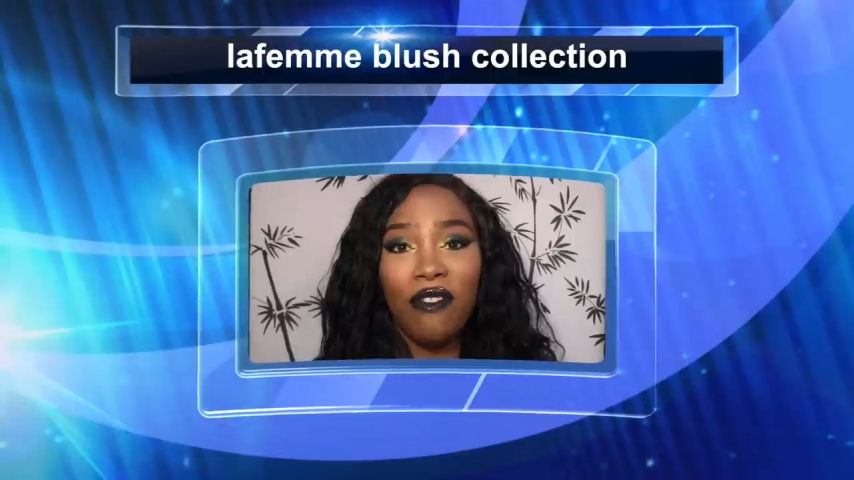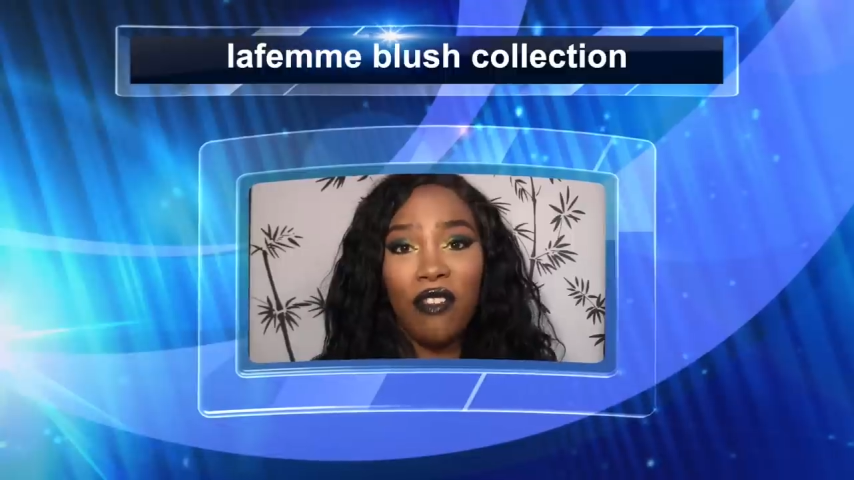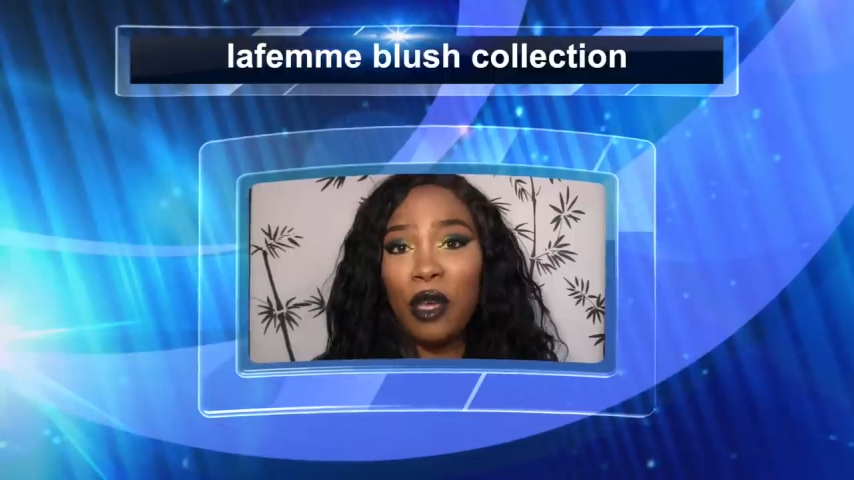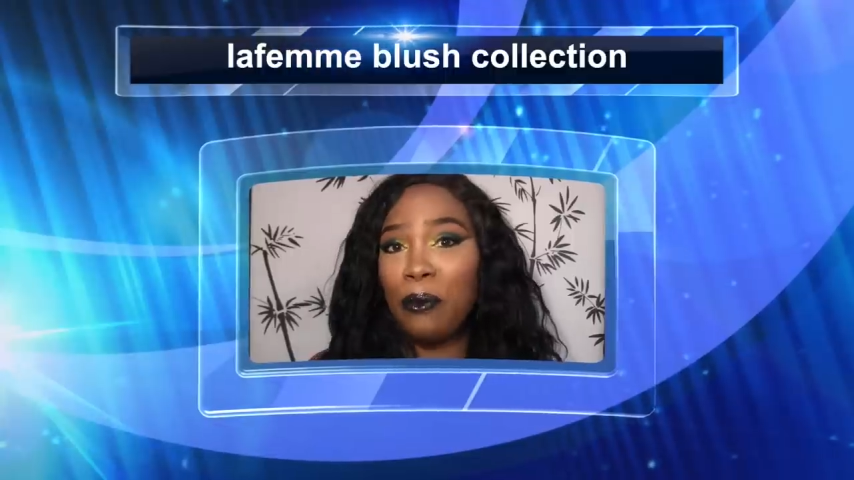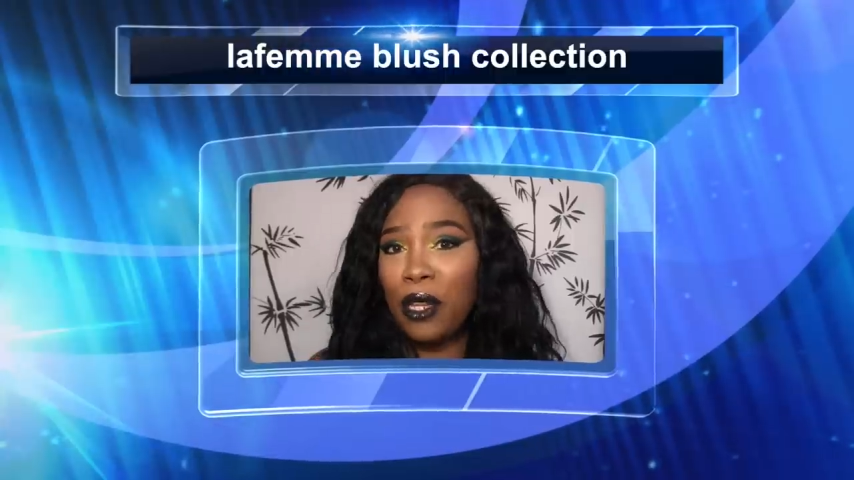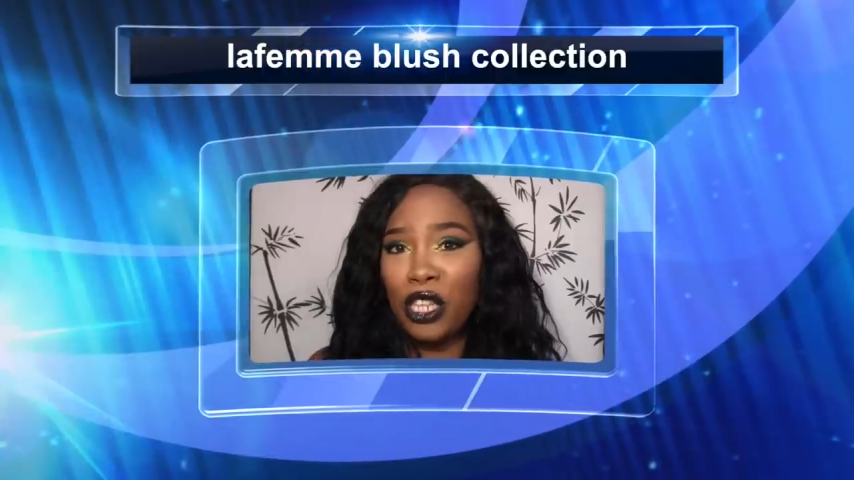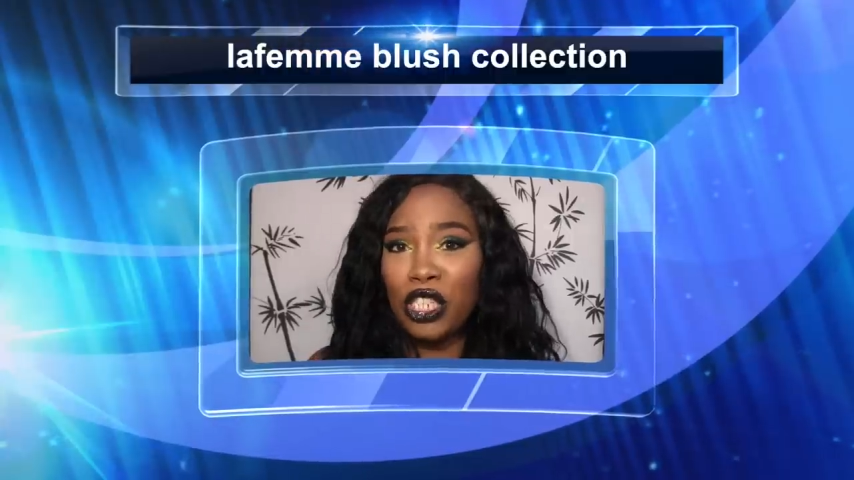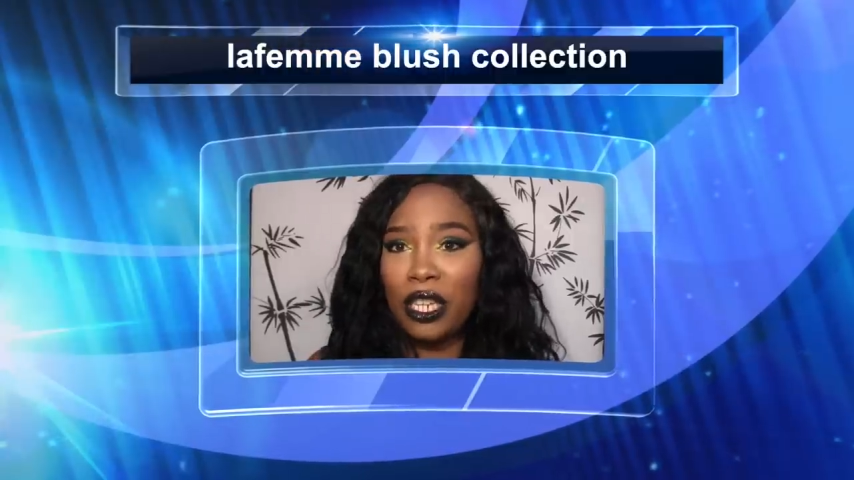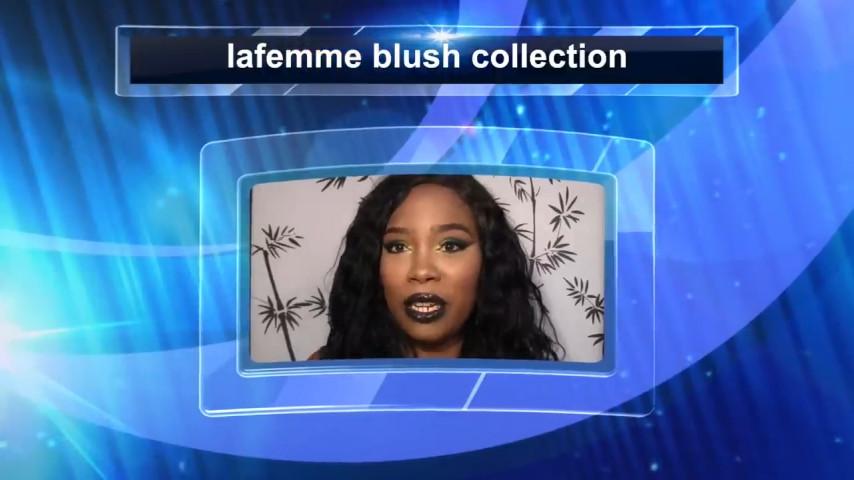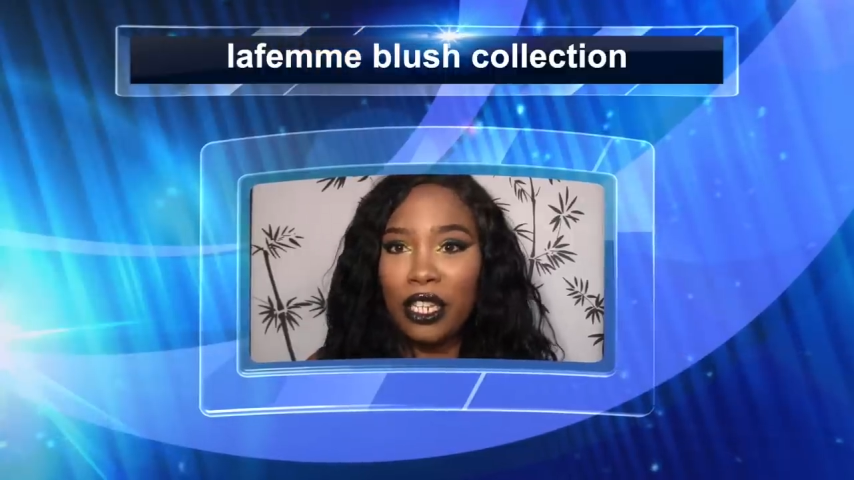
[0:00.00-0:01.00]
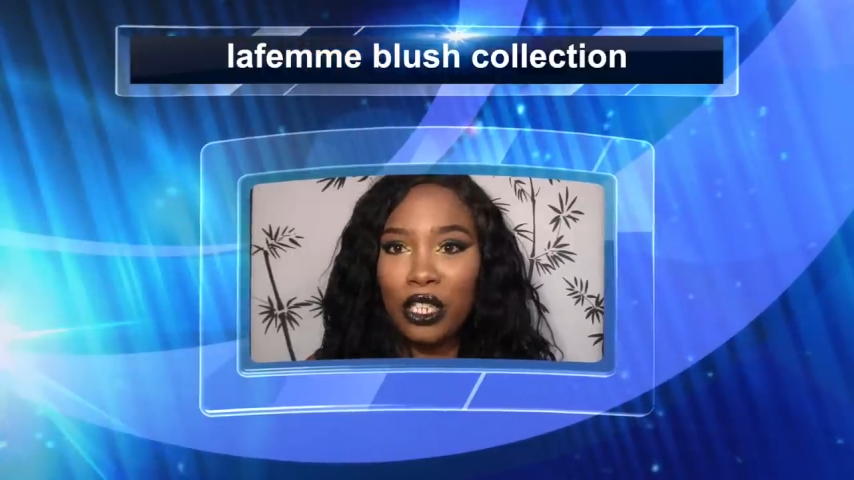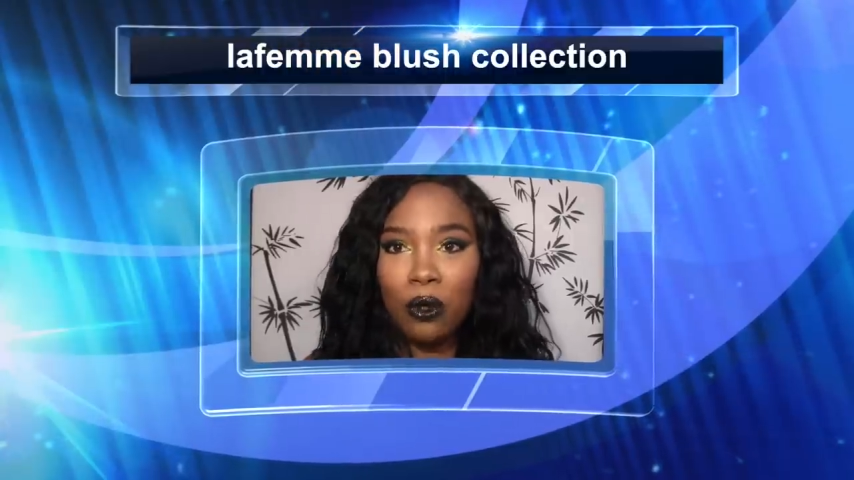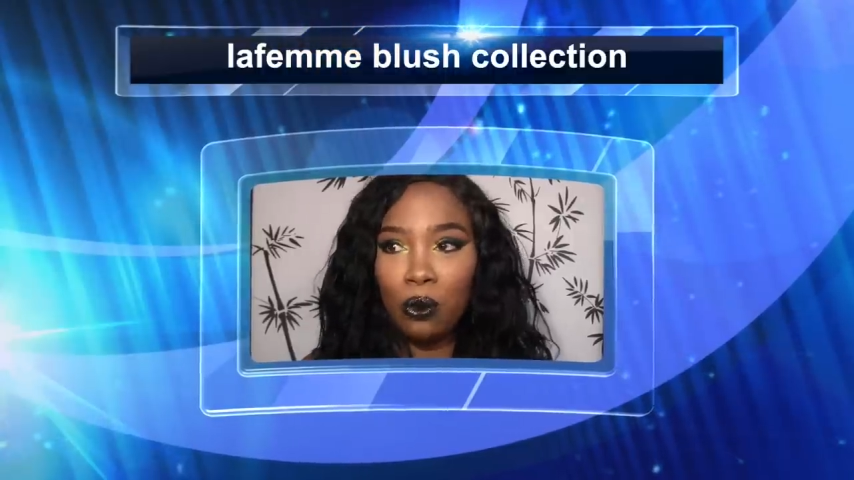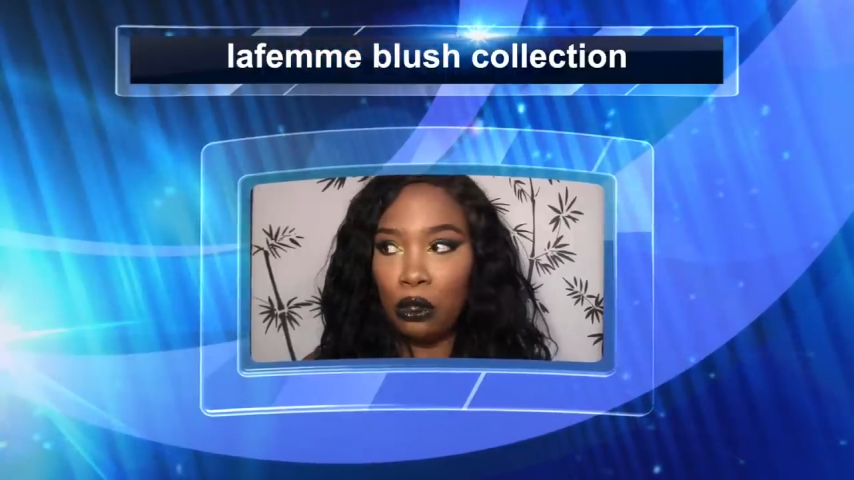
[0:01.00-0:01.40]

La Femme blush collection,